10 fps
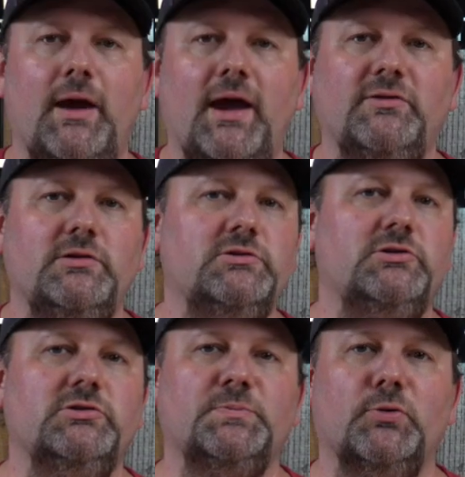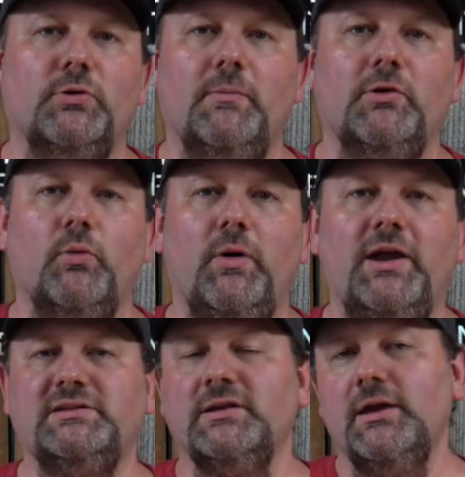Mathews use perimeter
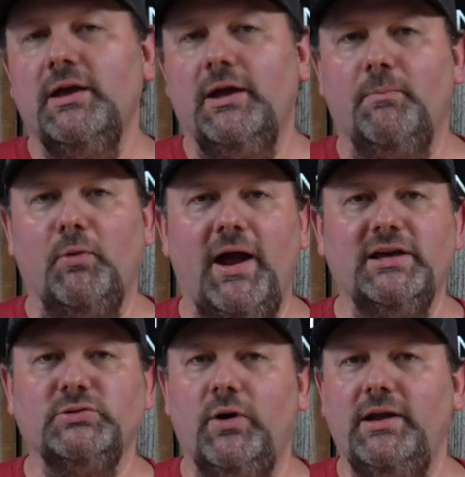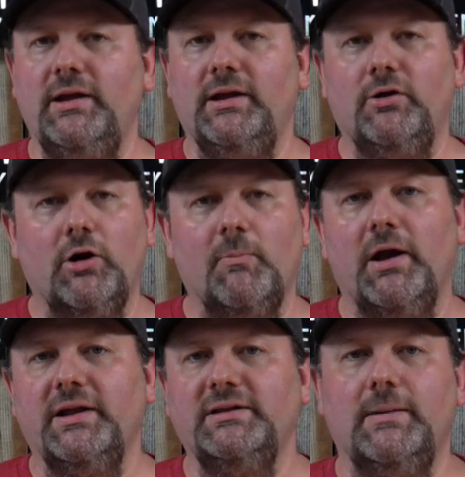weights and brass weighting and
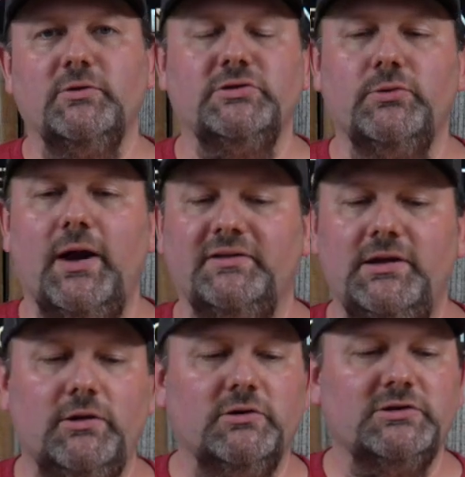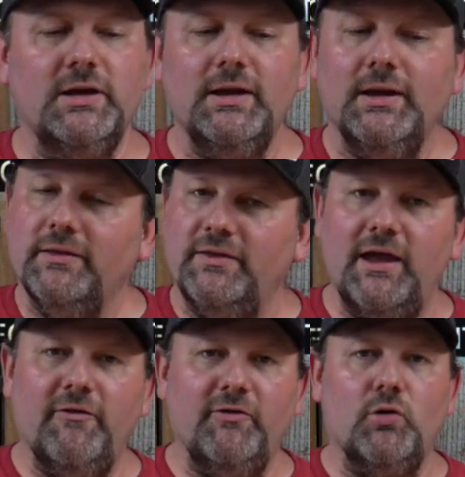harmonic dampeners throughout the years. They
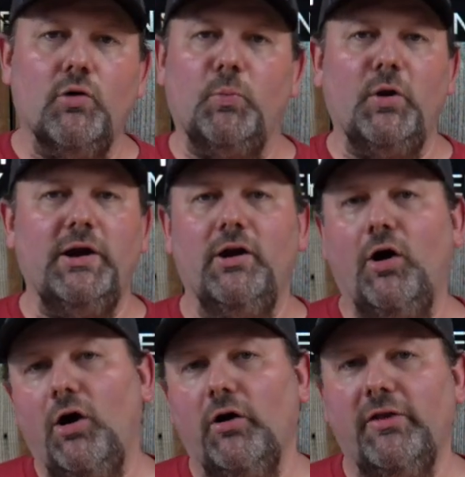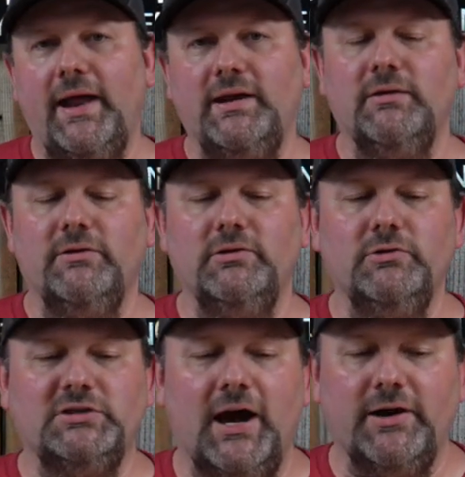have incorporated all that into the new
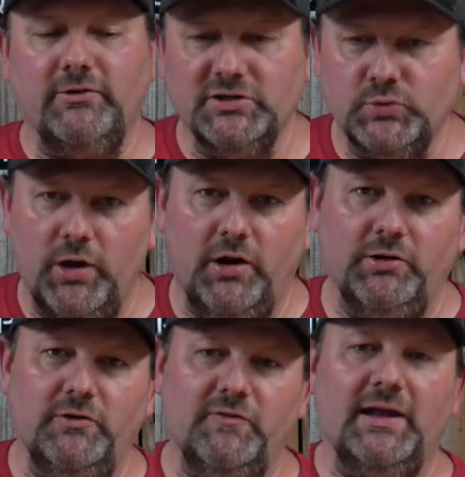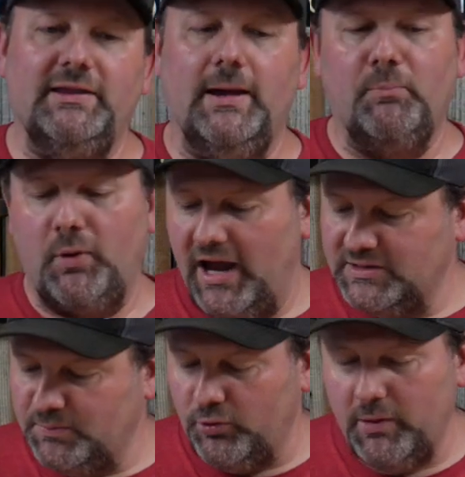TITLE as well. You've got that
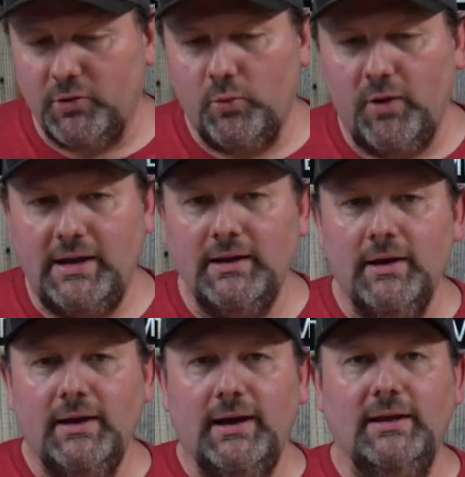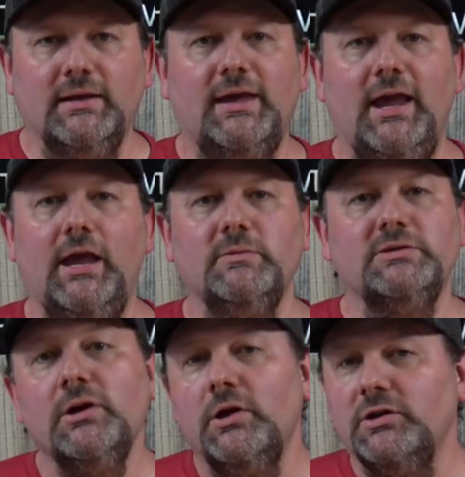brass perimeter weight in the cams,
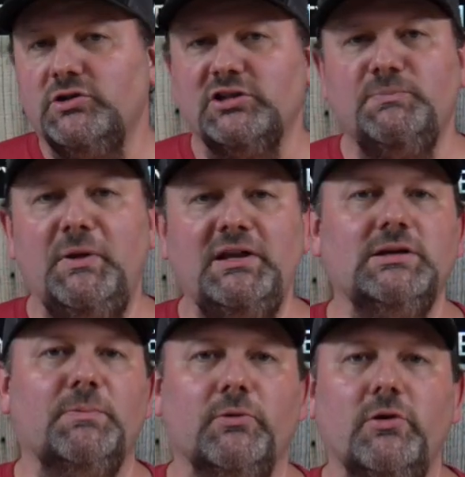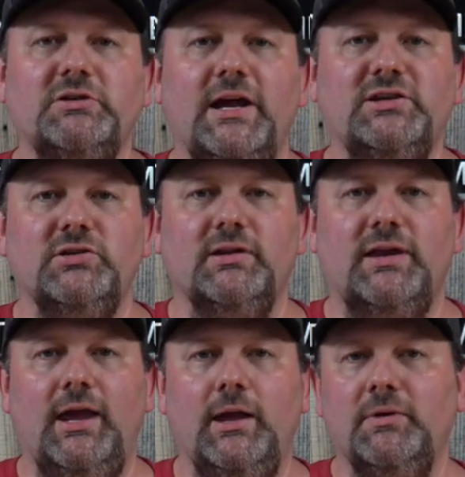just speeds up the rotation of the
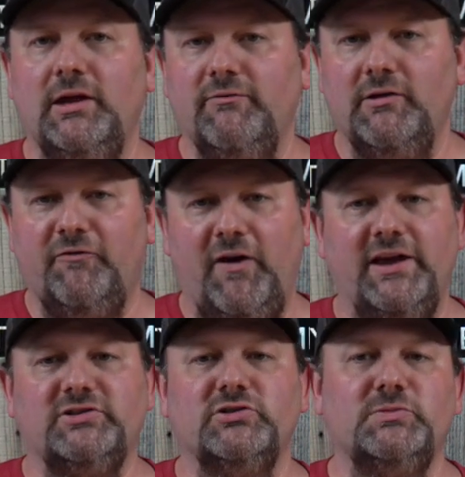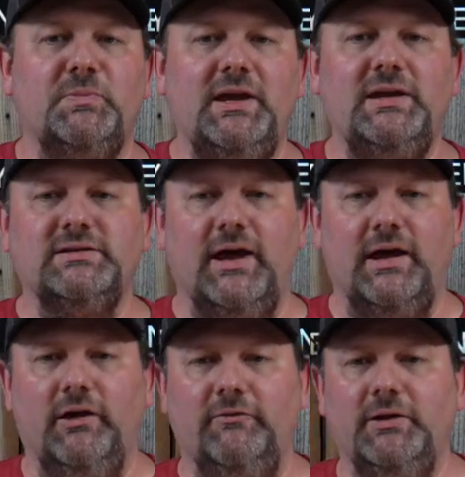cam, giving faster speeds out of